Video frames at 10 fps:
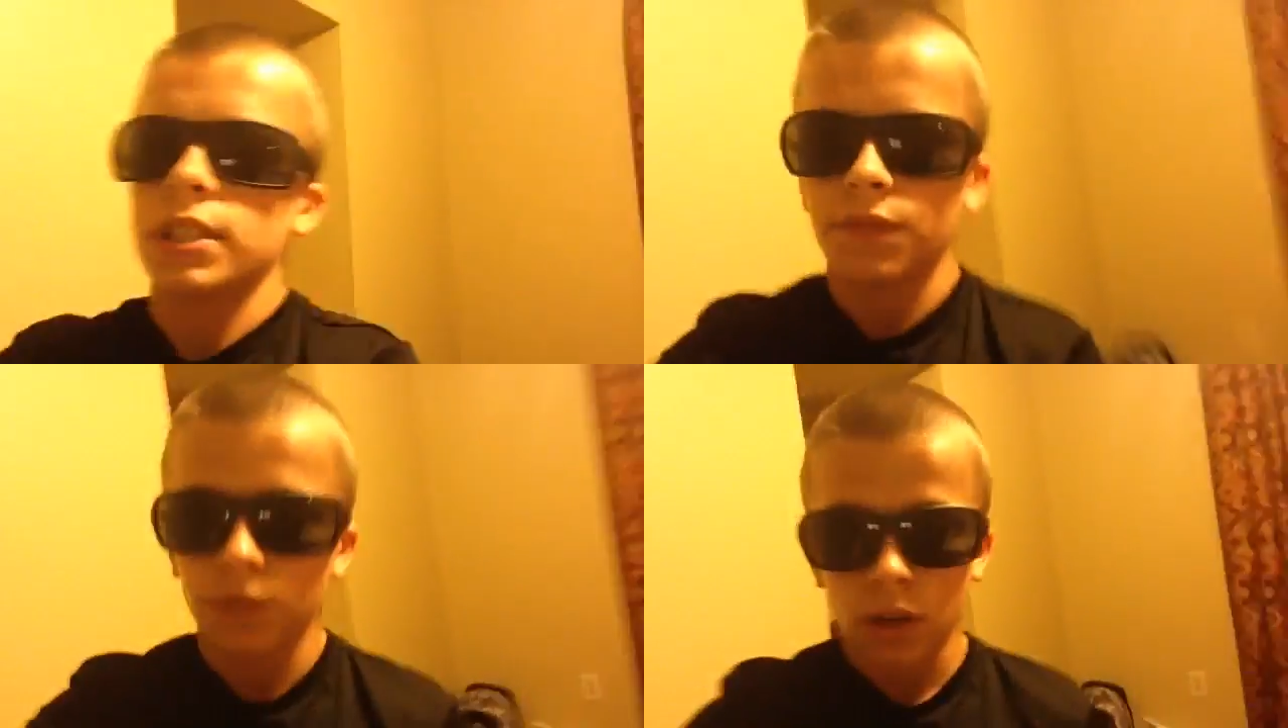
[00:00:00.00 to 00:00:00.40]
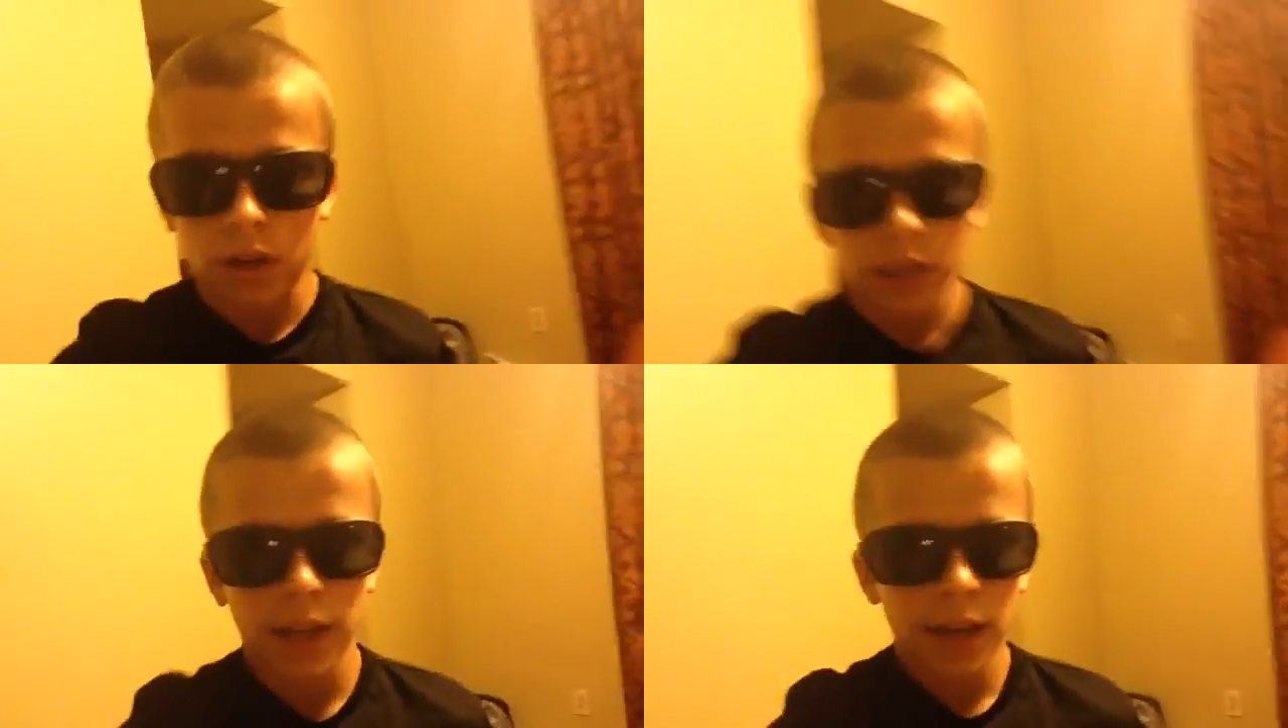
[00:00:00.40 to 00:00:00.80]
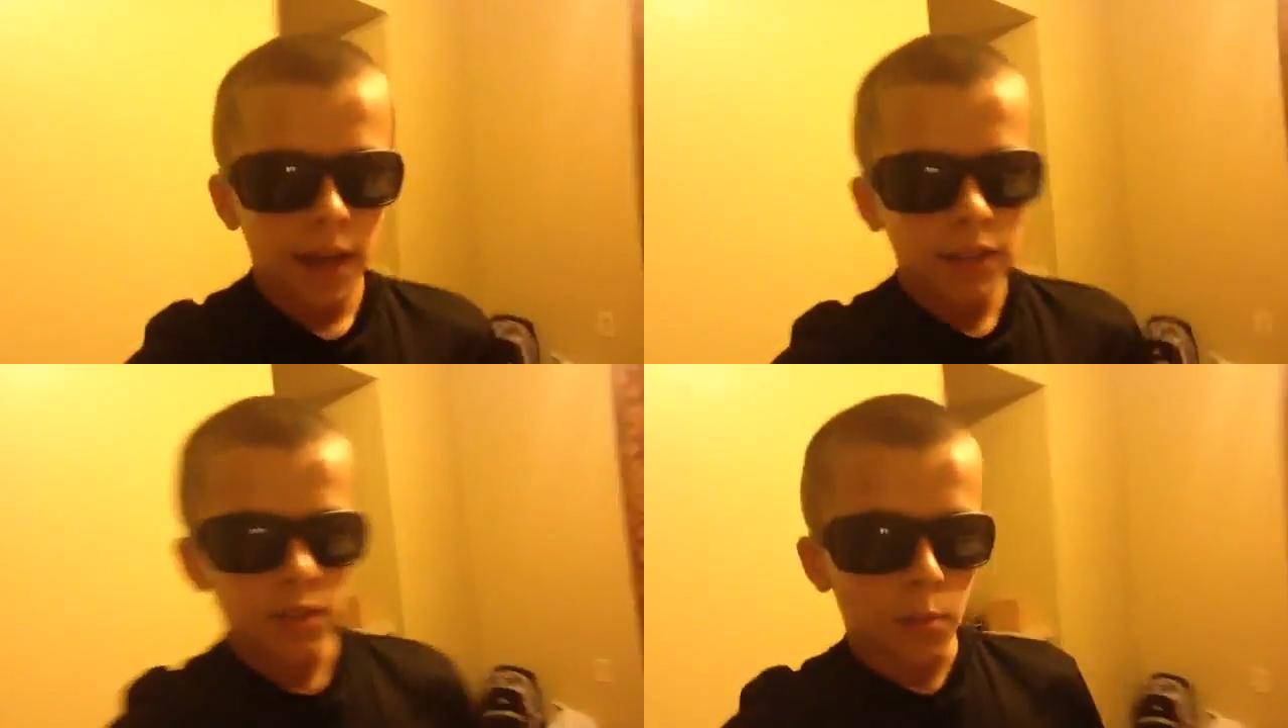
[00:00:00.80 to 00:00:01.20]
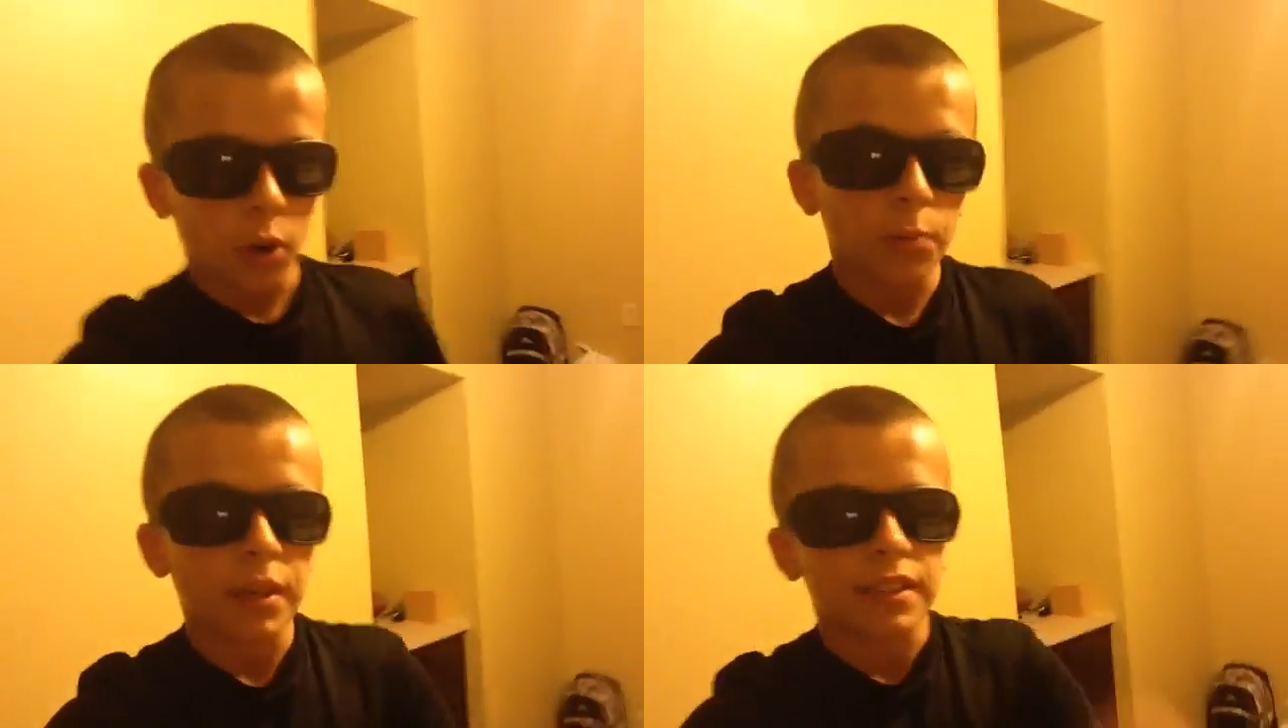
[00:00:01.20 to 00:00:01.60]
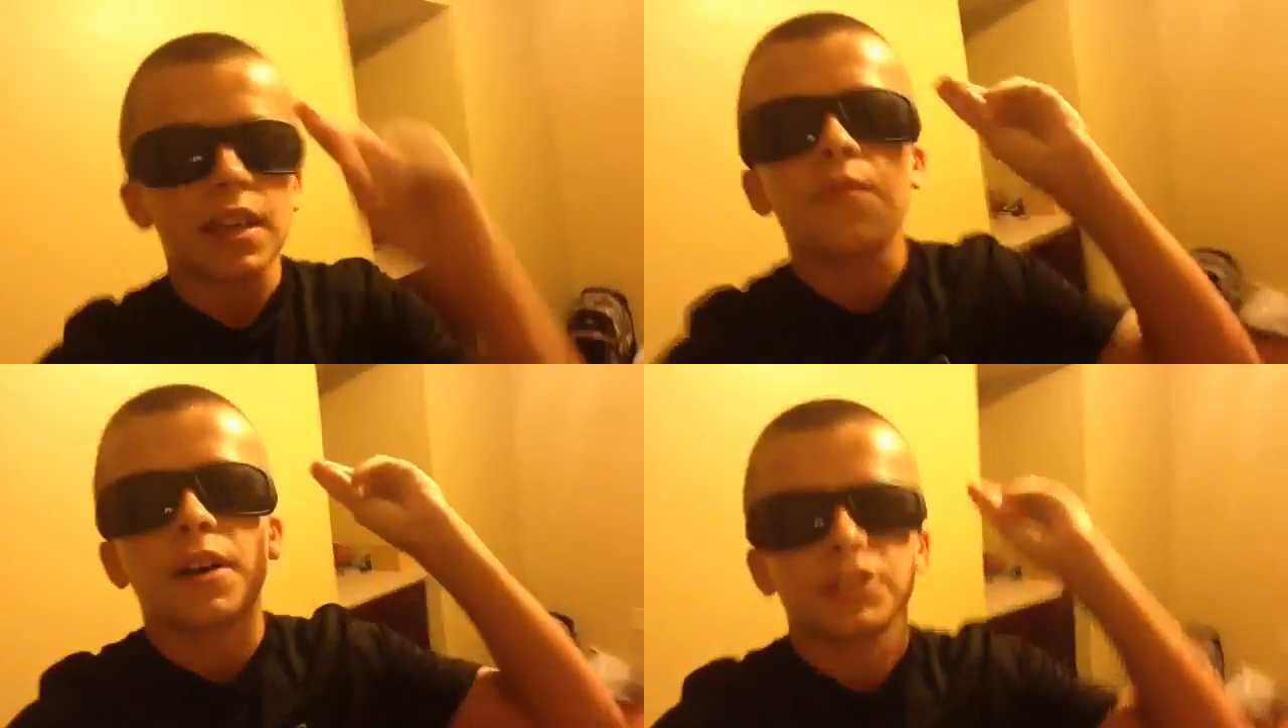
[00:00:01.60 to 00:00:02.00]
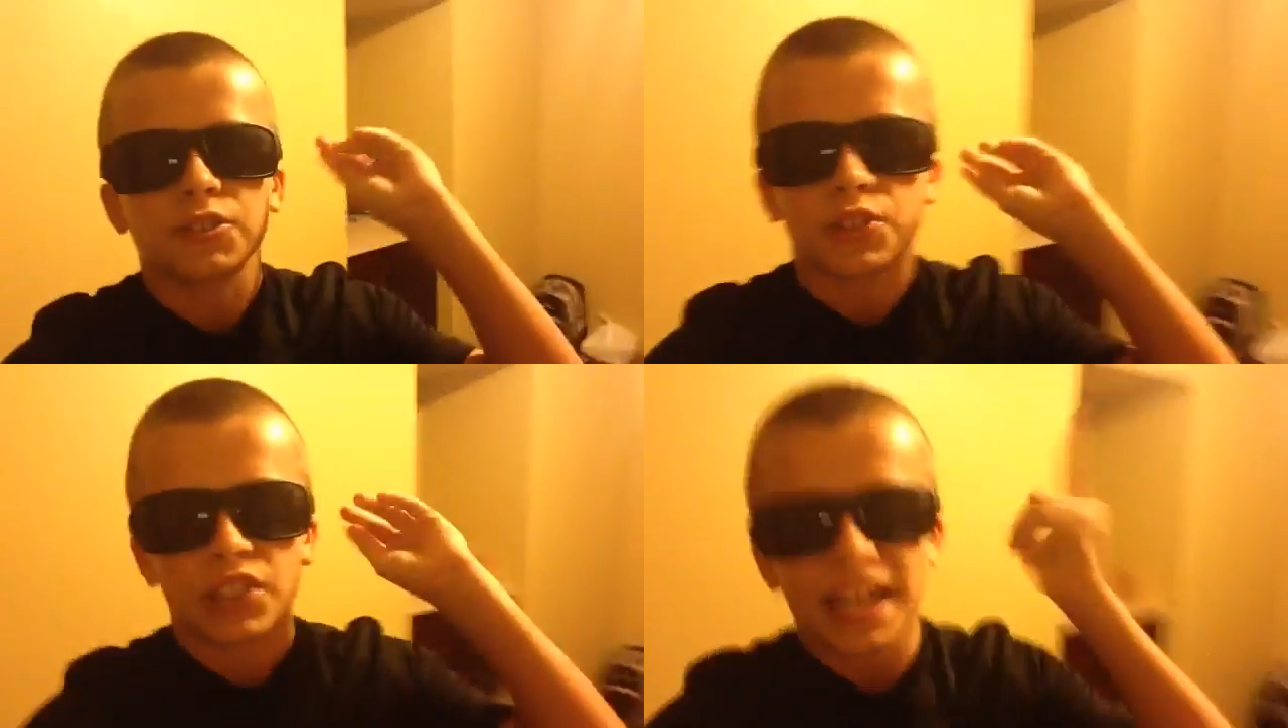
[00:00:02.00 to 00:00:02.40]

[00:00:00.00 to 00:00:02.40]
this vlog. Tomorrow will be at Dave & Buster's, so